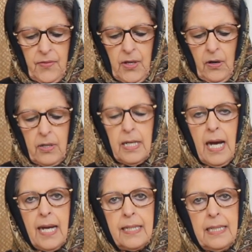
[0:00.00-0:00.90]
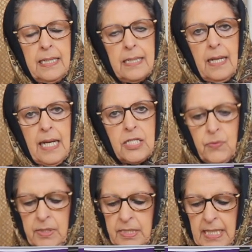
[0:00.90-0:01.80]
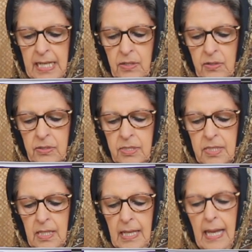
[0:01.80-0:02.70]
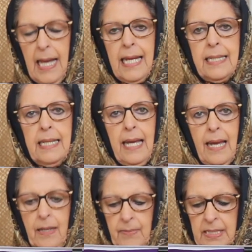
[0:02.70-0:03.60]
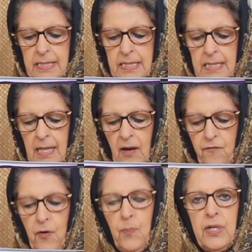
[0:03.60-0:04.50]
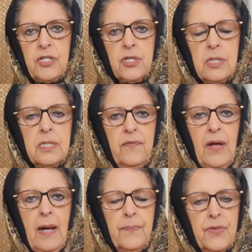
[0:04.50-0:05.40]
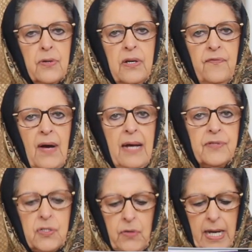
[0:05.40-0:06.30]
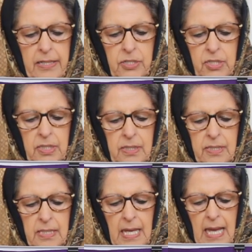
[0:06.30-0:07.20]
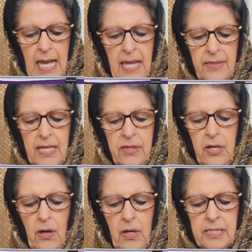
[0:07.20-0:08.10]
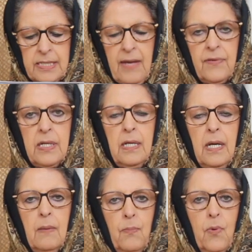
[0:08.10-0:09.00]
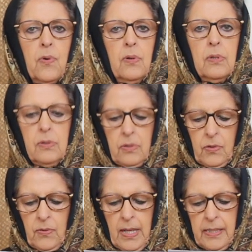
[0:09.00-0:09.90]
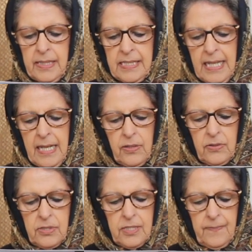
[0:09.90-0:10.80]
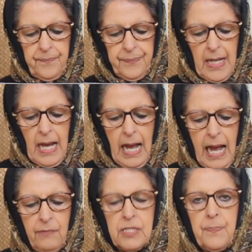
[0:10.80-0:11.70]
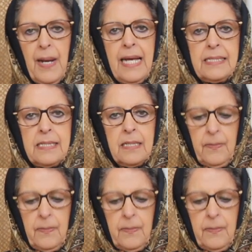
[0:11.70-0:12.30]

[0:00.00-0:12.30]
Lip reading: There are 9 intellectual standards, 8 elements, from which develop 35 strategies, and then there are 7 moral Quranic standards. I was blessed to